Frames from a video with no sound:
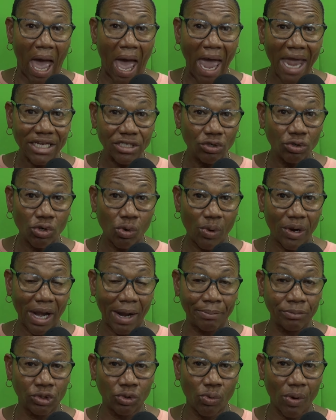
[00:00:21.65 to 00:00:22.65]
I don't know what
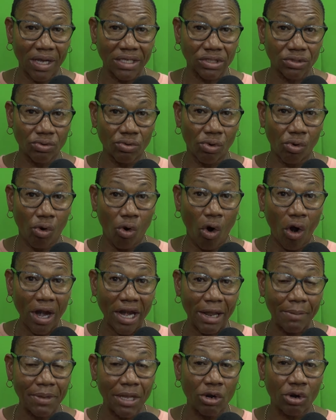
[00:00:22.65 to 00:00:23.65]
happened to Wasco.
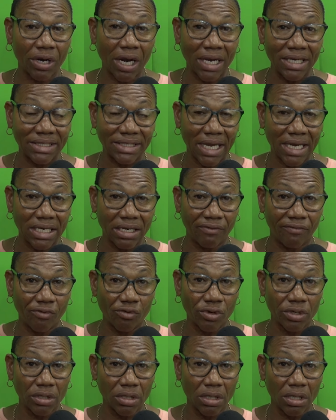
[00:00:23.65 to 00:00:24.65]
Call them, they're not answering the
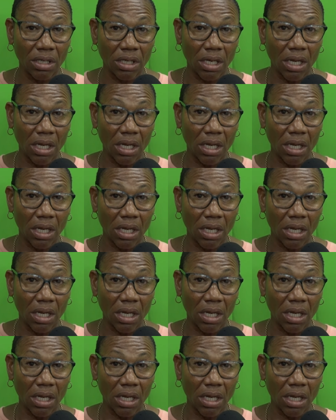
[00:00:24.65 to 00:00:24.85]
phone.